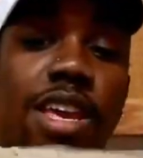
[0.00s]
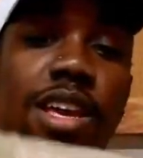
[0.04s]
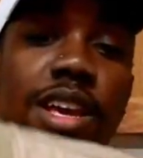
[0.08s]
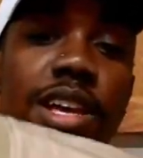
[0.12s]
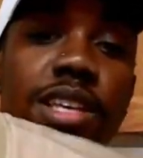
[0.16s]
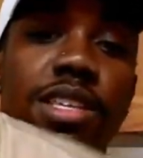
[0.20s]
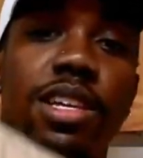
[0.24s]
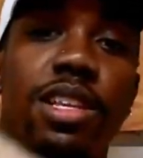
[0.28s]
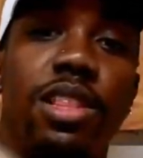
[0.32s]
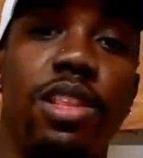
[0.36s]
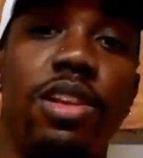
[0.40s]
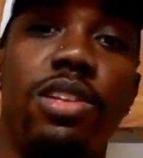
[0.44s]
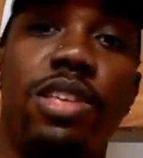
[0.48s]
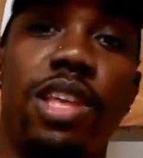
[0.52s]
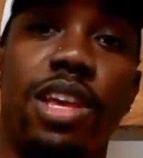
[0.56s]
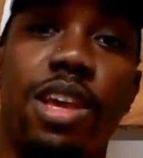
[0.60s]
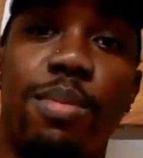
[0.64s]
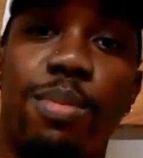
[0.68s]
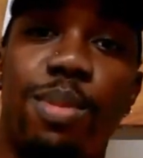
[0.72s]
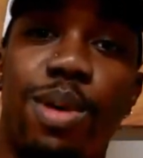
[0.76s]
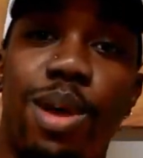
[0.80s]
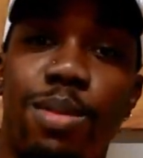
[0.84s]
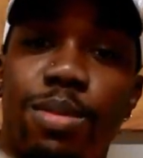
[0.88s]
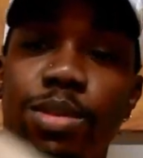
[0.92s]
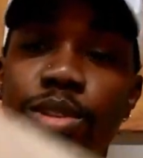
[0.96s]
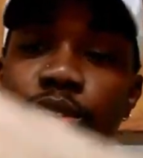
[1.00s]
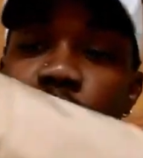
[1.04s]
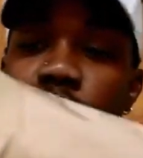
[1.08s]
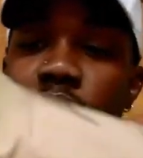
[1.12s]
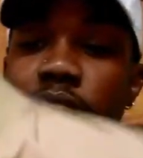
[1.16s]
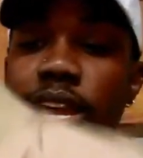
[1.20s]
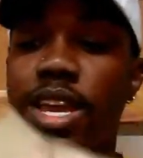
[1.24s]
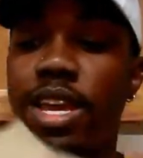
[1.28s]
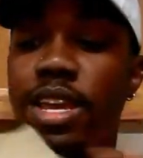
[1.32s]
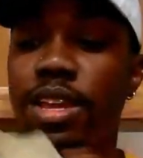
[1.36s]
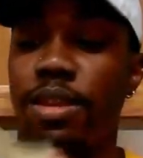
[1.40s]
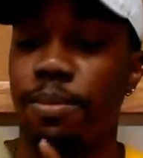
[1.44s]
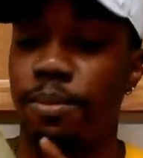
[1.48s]
because it looks like a bomber
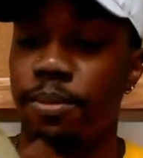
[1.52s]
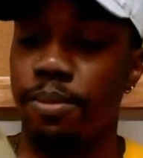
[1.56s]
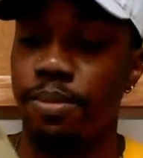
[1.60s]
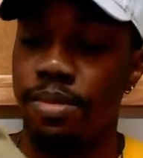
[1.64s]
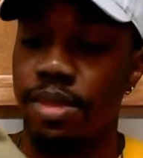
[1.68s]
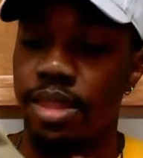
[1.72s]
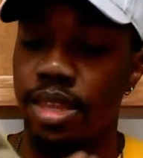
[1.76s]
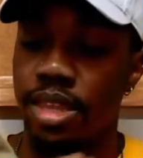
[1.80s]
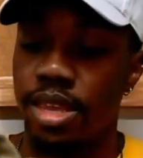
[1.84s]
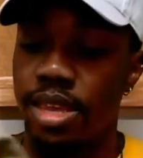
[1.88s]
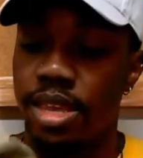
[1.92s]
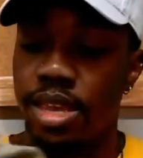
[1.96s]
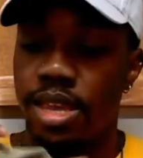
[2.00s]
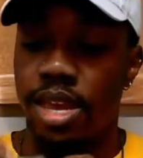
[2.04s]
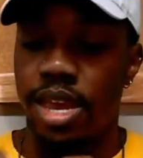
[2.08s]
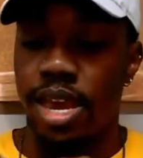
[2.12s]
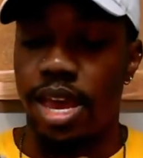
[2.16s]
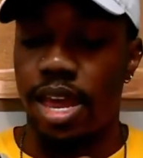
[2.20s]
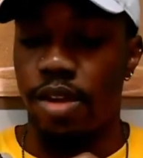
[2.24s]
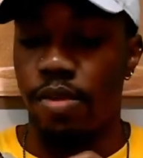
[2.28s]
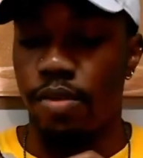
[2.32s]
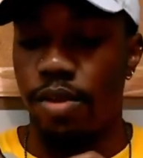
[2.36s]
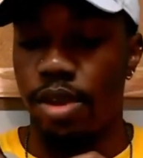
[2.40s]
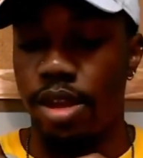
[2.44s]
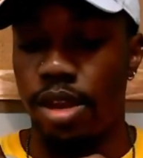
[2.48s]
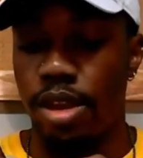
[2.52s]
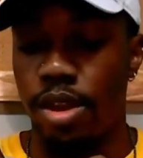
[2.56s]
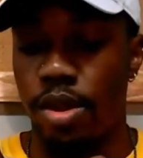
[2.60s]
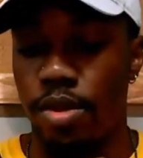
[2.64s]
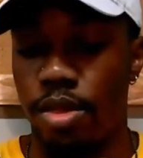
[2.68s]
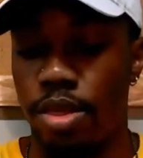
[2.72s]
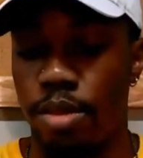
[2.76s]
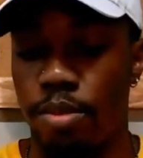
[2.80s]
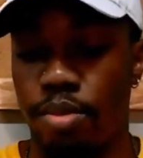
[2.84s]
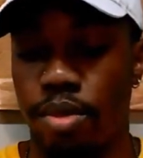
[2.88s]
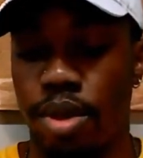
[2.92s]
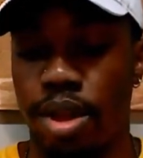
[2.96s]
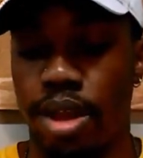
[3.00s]
jacket. I don't really know.
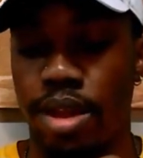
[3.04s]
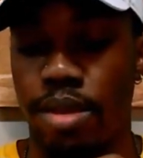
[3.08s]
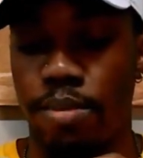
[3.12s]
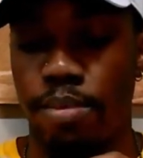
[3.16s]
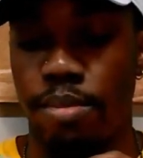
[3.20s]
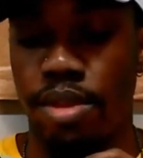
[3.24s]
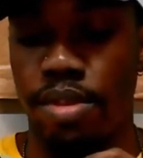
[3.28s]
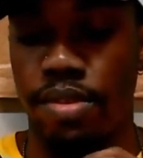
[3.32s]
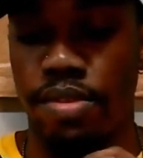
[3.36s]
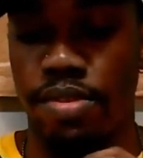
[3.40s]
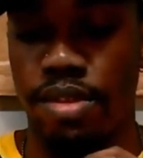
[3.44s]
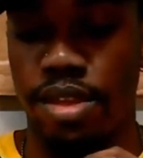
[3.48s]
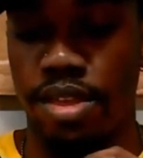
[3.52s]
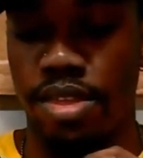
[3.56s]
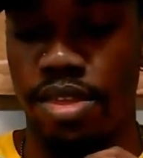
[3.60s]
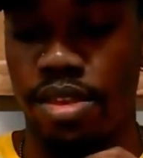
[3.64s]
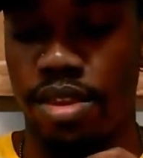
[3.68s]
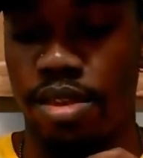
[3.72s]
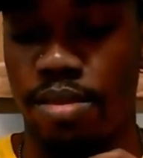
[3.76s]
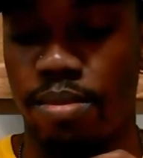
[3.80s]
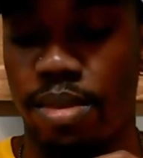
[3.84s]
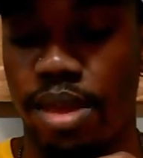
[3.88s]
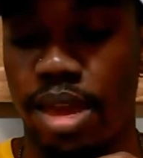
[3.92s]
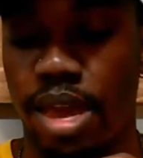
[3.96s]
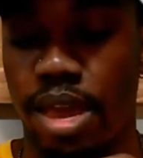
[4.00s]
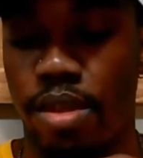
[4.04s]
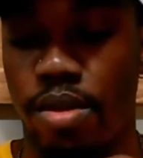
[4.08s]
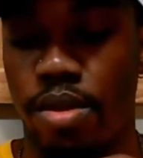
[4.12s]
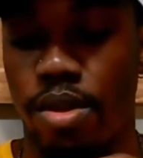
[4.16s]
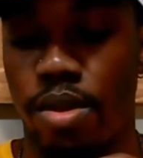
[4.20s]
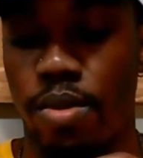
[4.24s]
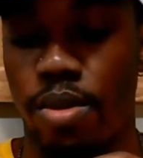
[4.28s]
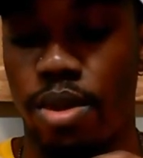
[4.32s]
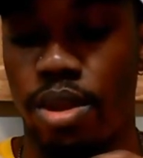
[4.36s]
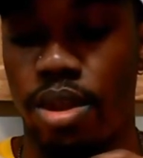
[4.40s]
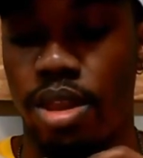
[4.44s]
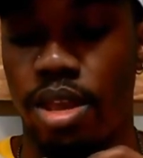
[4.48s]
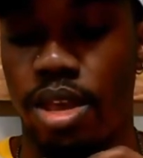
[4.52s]
The brand means nothing to me. I don't know
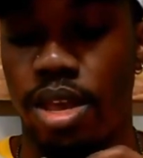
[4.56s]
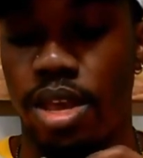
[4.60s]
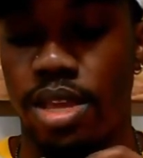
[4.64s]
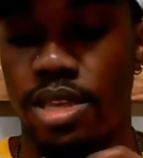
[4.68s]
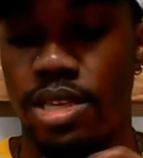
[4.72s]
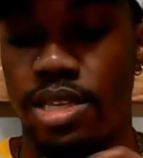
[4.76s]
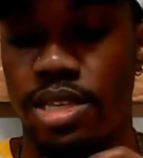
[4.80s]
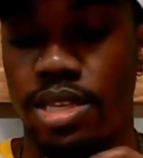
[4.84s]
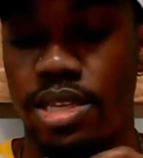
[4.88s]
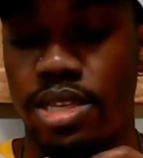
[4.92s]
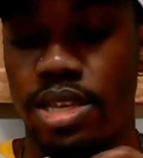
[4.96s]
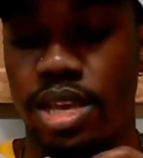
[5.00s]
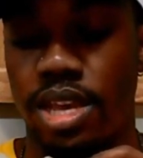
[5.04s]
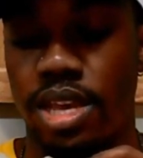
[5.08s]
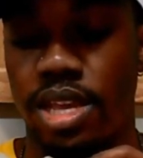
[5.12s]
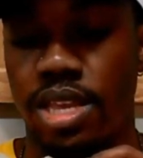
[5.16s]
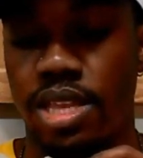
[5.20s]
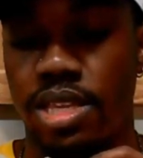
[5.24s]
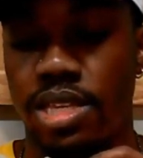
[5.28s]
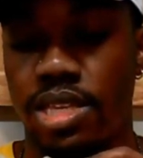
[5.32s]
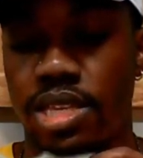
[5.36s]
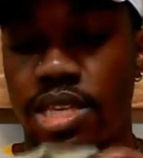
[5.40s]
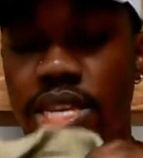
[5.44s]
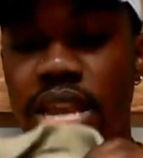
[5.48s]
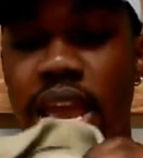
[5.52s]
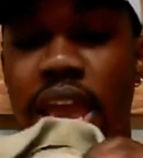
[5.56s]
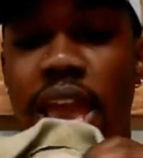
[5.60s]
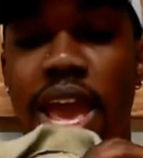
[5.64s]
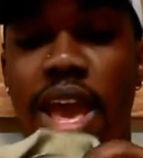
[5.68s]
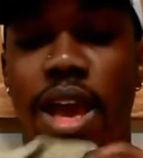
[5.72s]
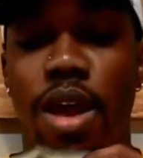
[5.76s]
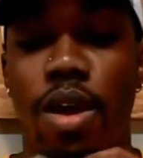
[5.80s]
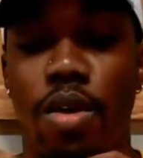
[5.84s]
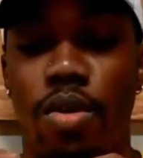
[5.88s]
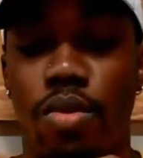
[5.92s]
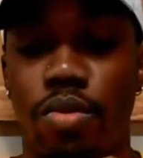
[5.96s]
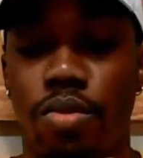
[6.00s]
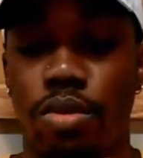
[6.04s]
what it is. It says
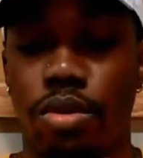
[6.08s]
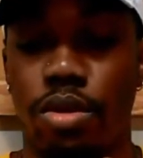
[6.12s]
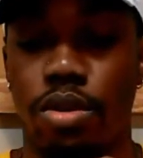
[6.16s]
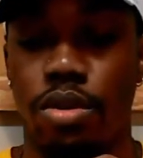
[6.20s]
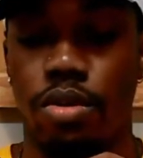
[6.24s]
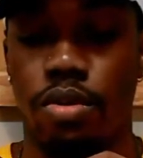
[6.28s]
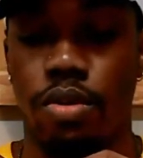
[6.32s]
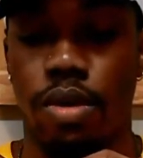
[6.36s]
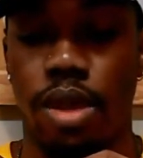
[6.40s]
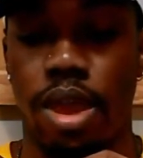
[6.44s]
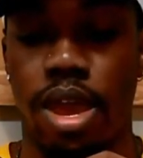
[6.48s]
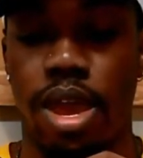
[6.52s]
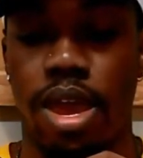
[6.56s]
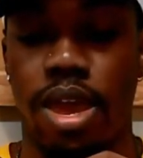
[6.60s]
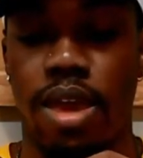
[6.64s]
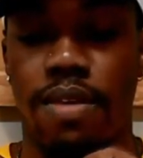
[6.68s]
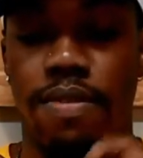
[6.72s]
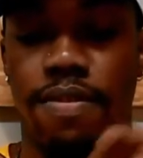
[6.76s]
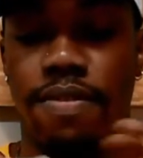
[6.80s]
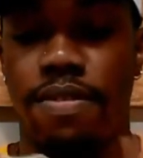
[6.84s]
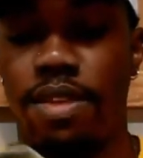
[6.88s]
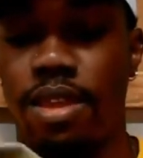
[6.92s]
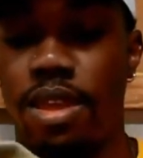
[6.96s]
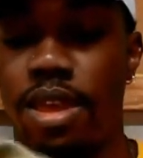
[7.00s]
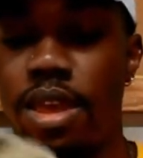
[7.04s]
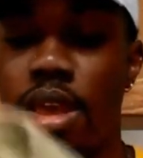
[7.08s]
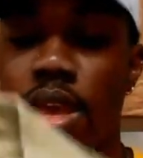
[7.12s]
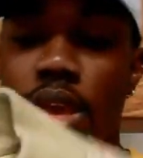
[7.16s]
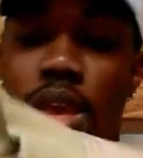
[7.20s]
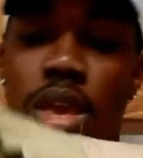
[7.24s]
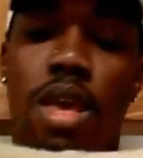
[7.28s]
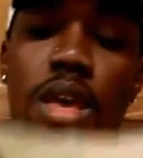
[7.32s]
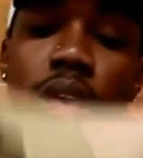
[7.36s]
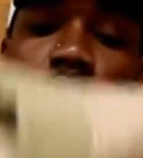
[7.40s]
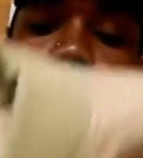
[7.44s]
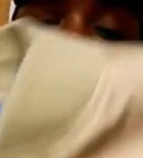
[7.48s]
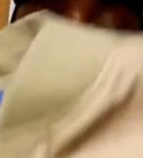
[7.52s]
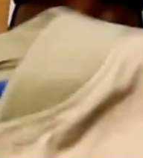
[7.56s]
Town Craft.
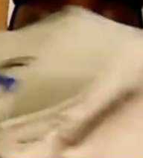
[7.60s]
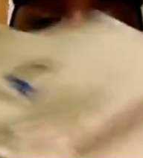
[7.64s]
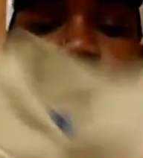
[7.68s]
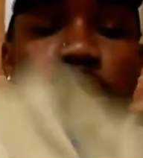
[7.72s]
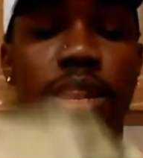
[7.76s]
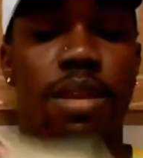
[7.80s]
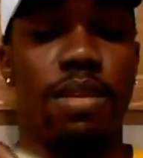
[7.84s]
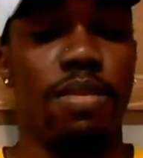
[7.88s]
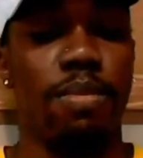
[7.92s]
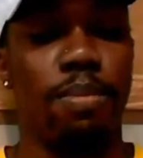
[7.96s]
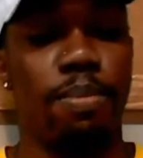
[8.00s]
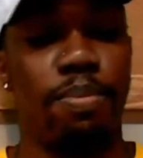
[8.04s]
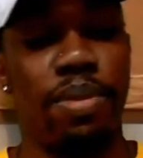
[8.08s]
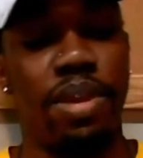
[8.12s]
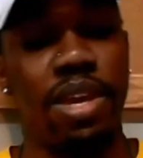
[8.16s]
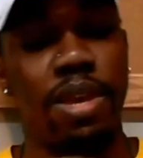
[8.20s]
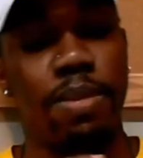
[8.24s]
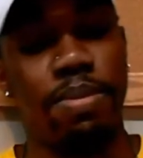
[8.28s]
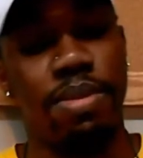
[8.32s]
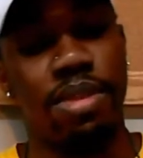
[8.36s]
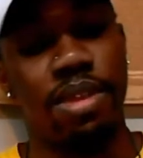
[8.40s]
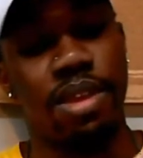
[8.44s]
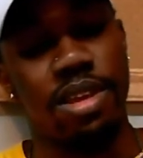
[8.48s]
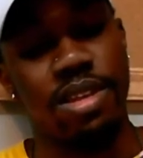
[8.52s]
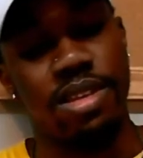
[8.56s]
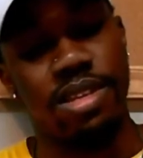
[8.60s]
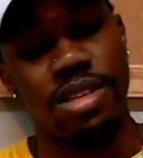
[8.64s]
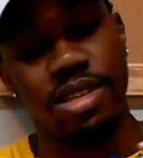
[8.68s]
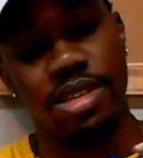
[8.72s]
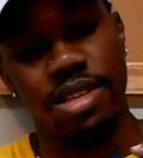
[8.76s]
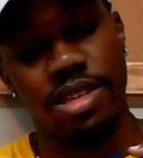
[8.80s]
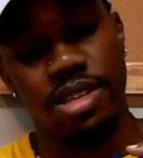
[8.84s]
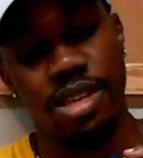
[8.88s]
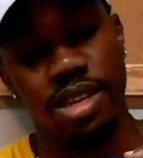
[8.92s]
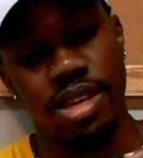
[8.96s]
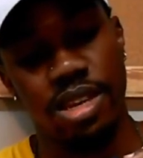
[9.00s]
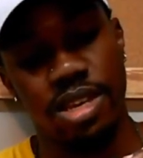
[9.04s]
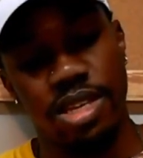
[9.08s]
But peep this. This
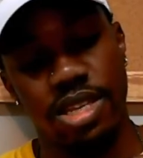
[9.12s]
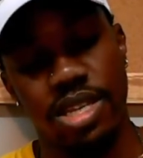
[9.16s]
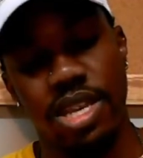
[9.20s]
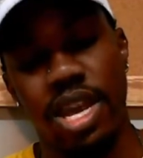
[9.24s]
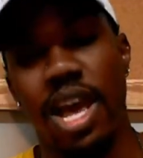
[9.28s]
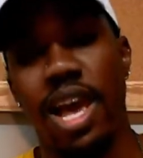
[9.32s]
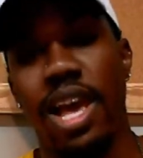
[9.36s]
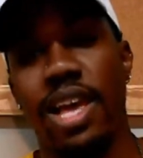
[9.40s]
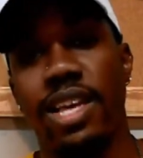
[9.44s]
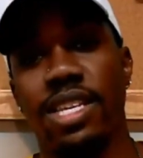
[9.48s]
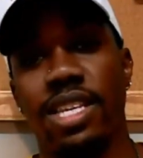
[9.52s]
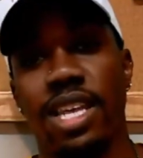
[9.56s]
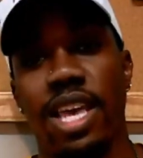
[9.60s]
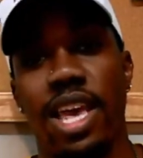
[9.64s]
is a size